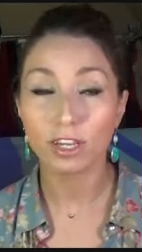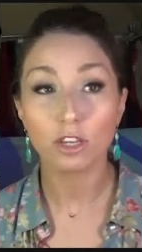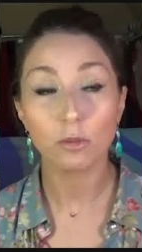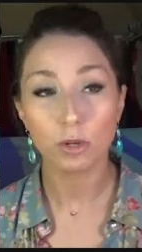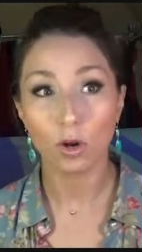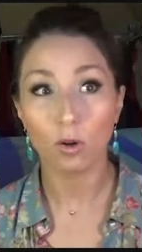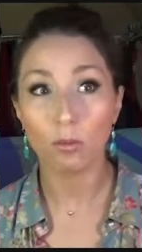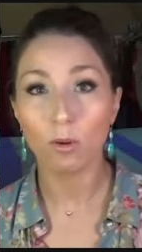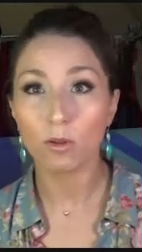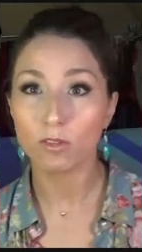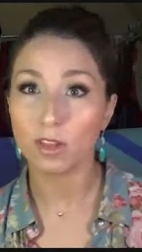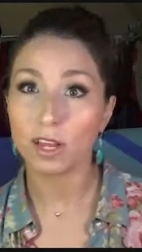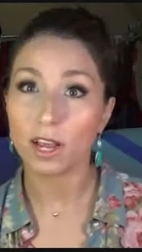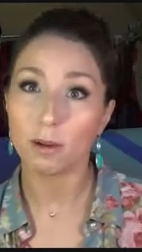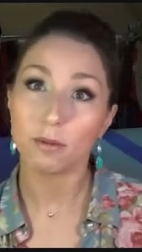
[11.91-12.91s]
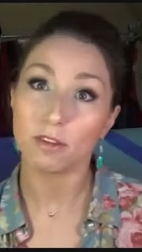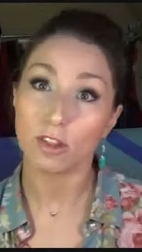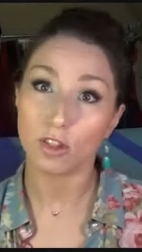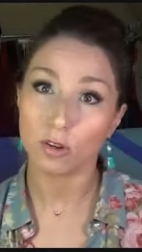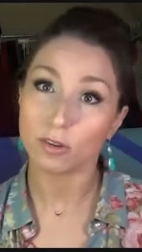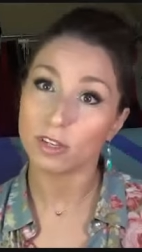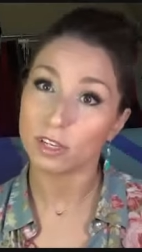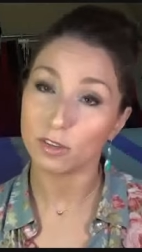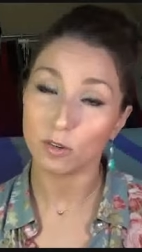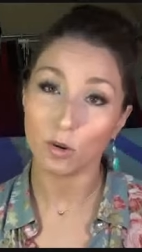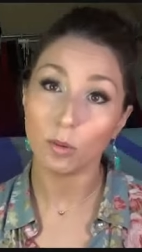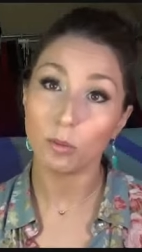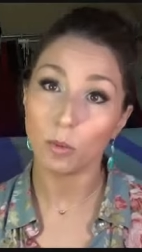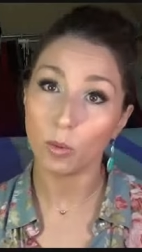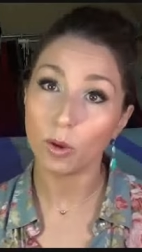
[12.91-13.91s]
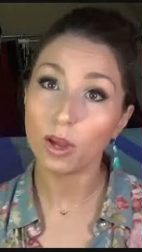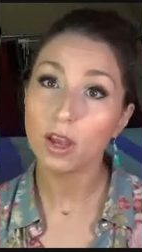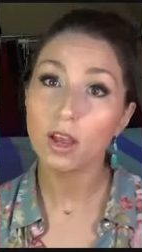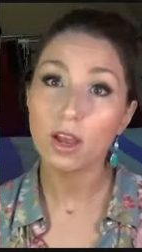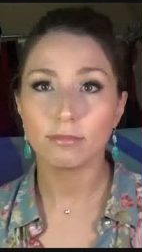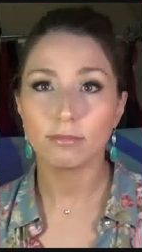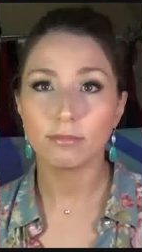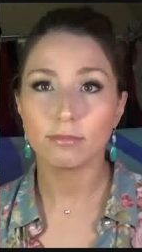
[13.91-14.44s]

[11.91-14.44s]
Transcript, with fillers: Like you would almost think I was a thirteen-year-old boy.